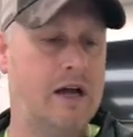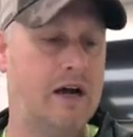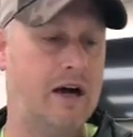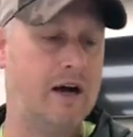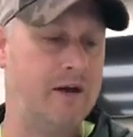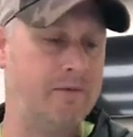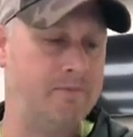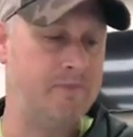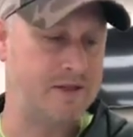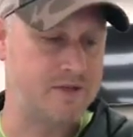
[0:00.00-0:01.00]
uh,
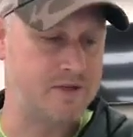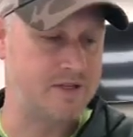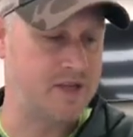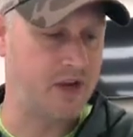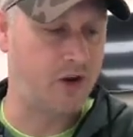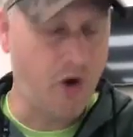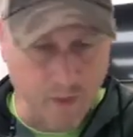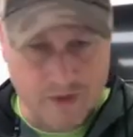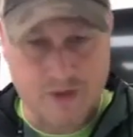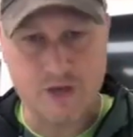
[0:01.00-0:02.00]
messages
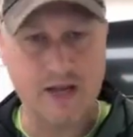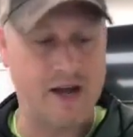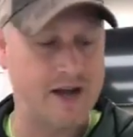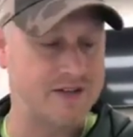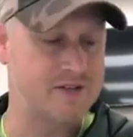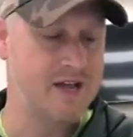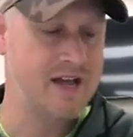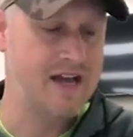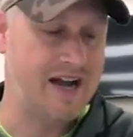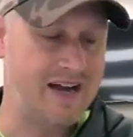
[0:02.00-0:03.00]
encouraging us
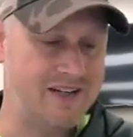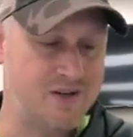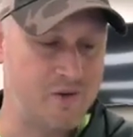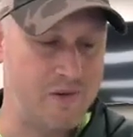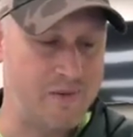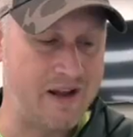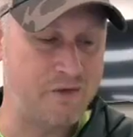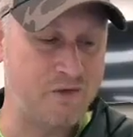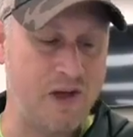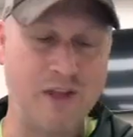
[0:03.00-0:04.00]
uh, to remain
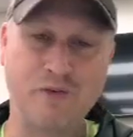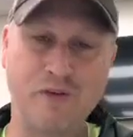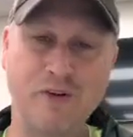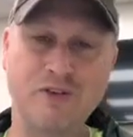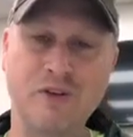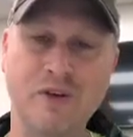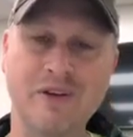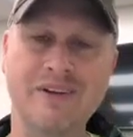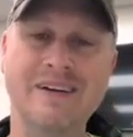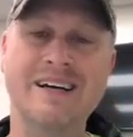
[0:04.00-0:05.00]
faithful
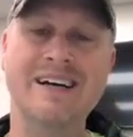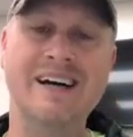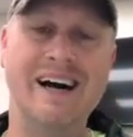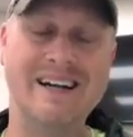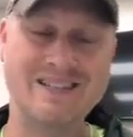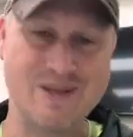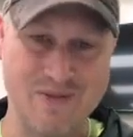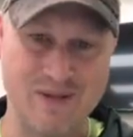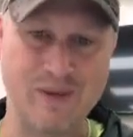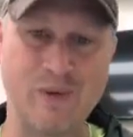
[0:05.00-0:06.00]
to uh, to
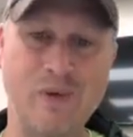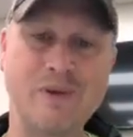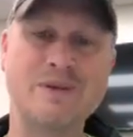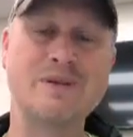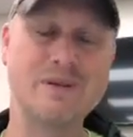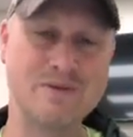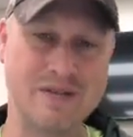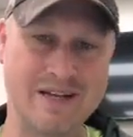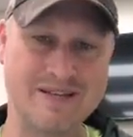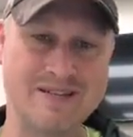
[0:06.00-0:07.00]
the Lord, to
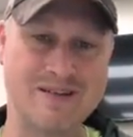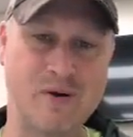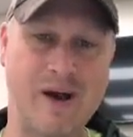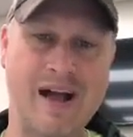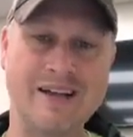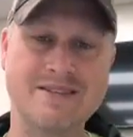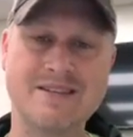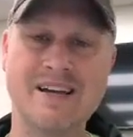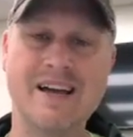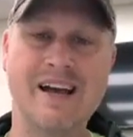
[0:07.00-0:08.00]
Jesus Christ,
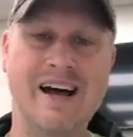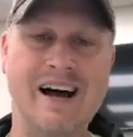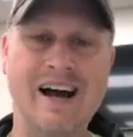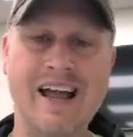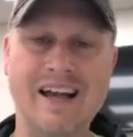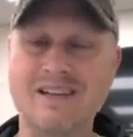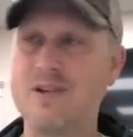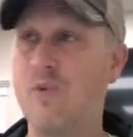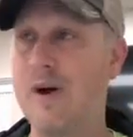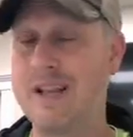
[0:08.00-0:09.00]
and to
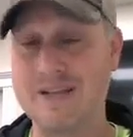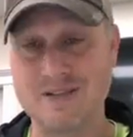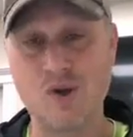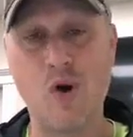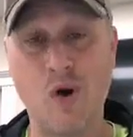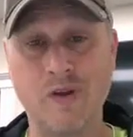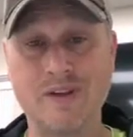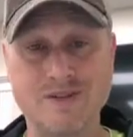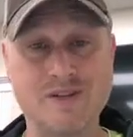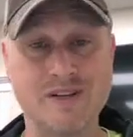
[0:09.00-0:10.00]
what He has called
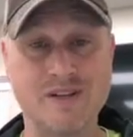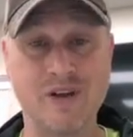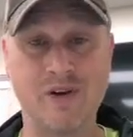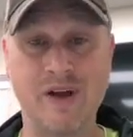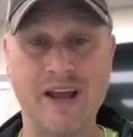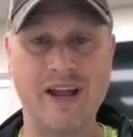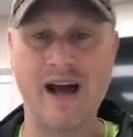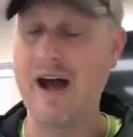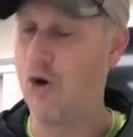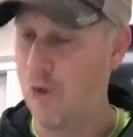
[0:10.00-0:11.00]
us to do. And
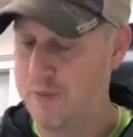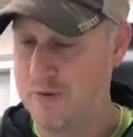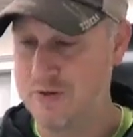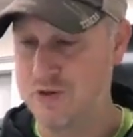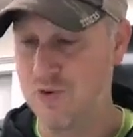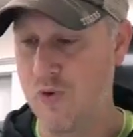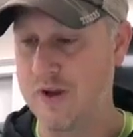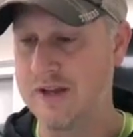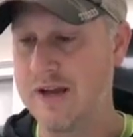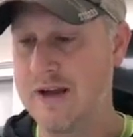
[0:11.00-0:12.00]
I hope you enjoyed